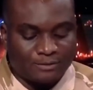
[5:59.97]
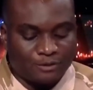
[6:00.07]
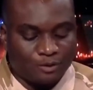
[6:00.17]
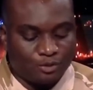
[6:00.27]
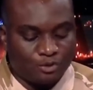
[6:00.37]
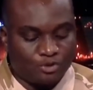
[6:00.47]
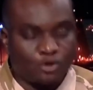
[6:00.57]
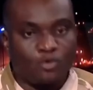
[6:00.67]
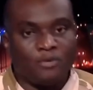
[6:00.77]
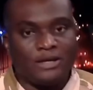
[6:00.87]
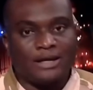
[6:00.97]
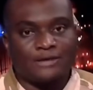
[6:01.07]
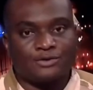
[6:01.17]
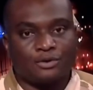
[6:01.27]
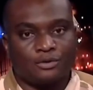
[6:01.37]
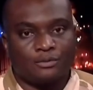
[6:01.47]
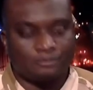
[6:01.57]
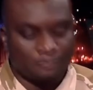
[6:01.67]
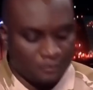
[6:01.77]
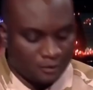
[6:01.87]
Stay strong, stay
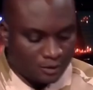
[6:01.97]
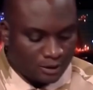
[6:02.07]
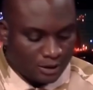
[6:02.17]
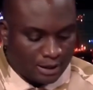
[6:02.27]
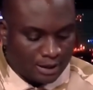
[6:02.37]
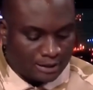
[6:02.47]
united, and never